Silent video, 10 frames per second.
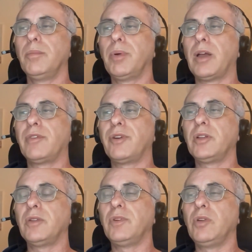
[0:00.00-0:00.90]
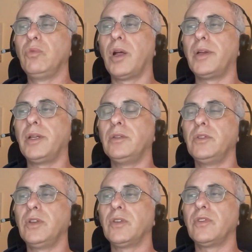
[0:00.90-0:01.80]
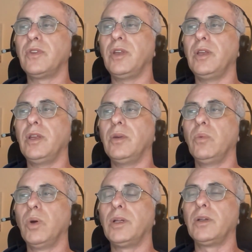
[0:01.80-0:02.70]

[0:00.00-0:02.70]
by effectively running TSC when it